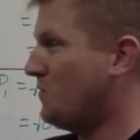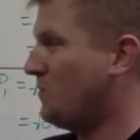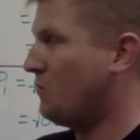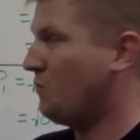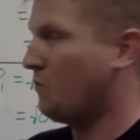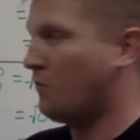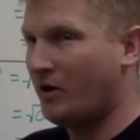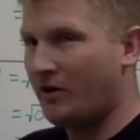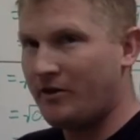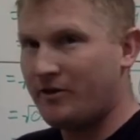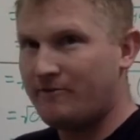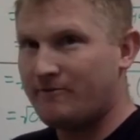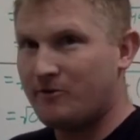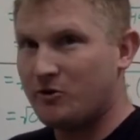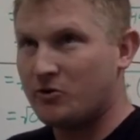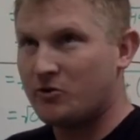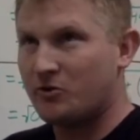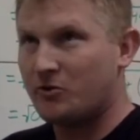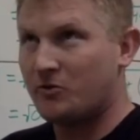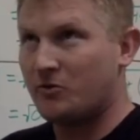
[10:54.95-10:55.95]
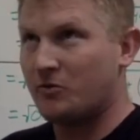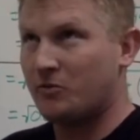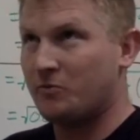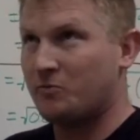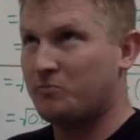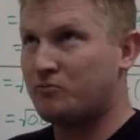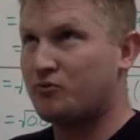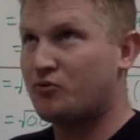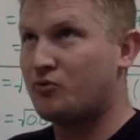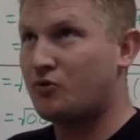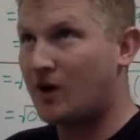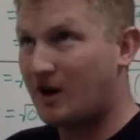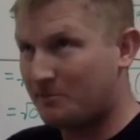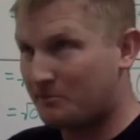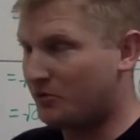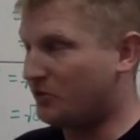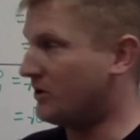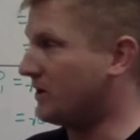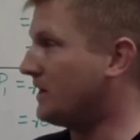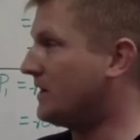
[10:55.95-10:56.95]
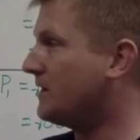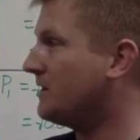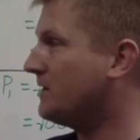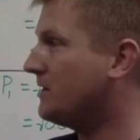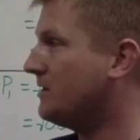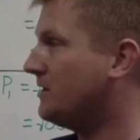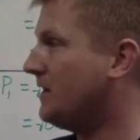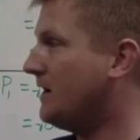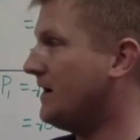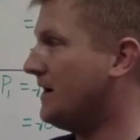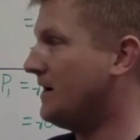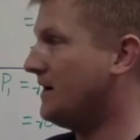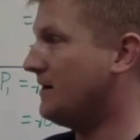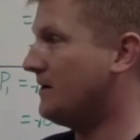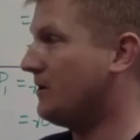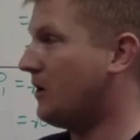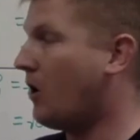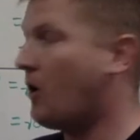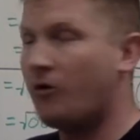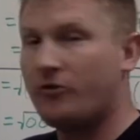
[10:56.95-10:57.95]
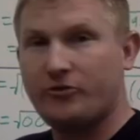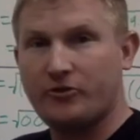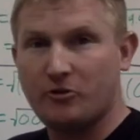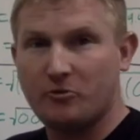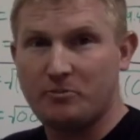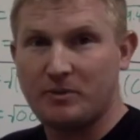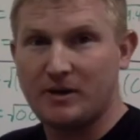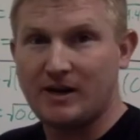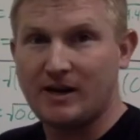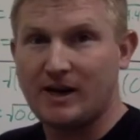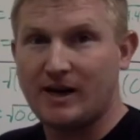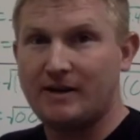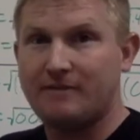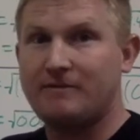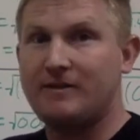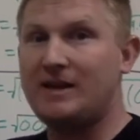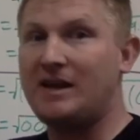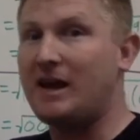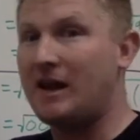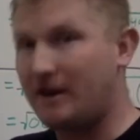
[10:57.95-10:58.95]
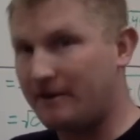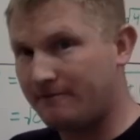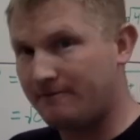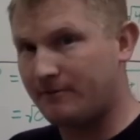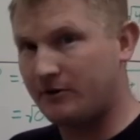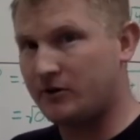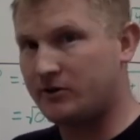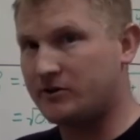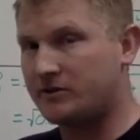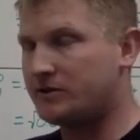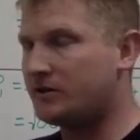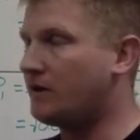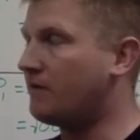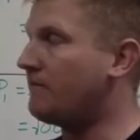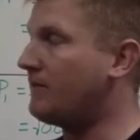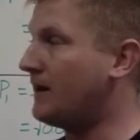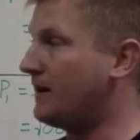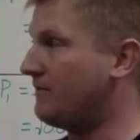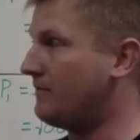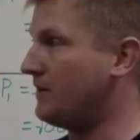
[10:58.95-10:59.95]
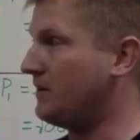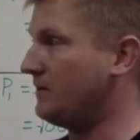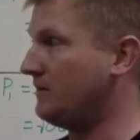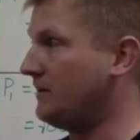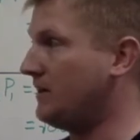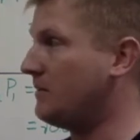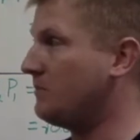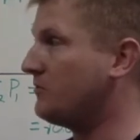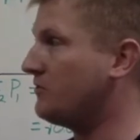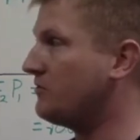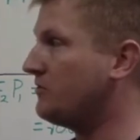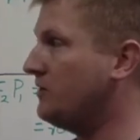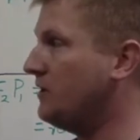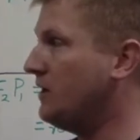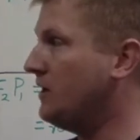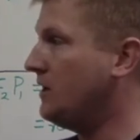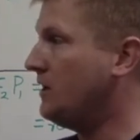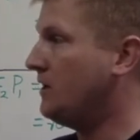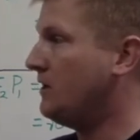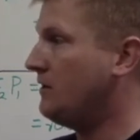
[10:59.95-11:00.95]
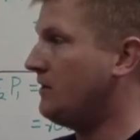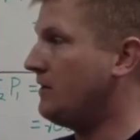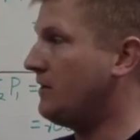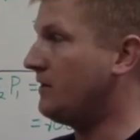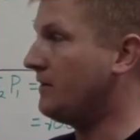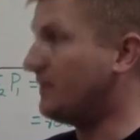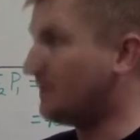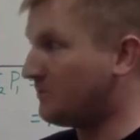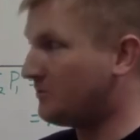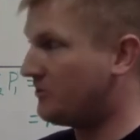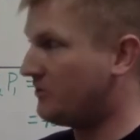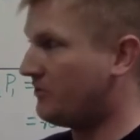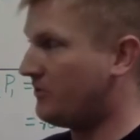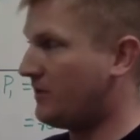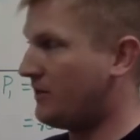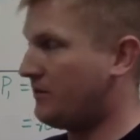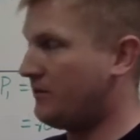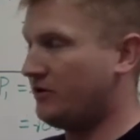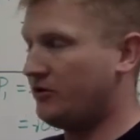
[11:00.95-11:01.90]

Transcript: will the focal property also be kind of the inverse of that of the ellipse? The ellipse is that the